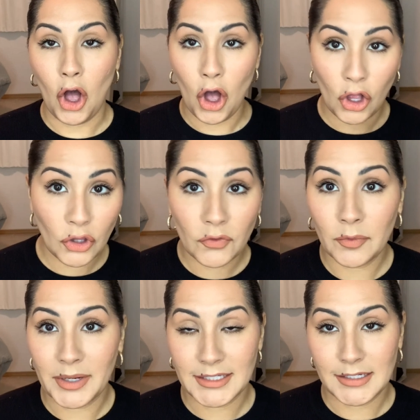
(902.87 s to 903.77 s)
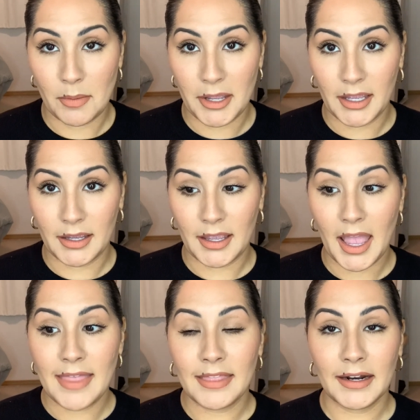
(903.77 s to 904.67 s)
all over my stomach,
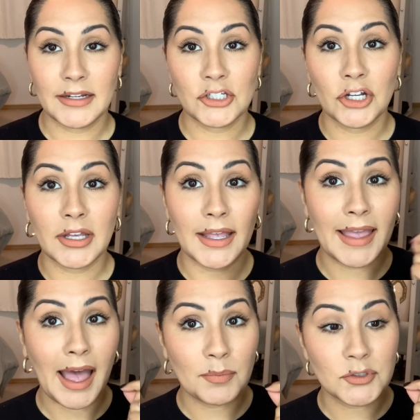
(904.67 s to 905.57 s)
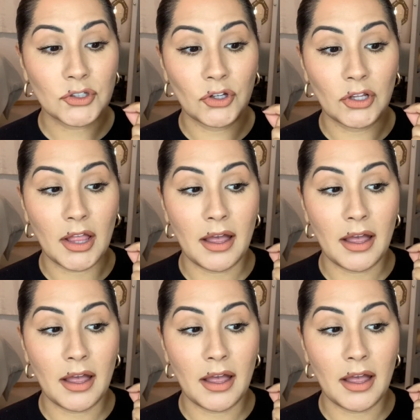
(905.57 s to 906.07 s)
and then I took a capsule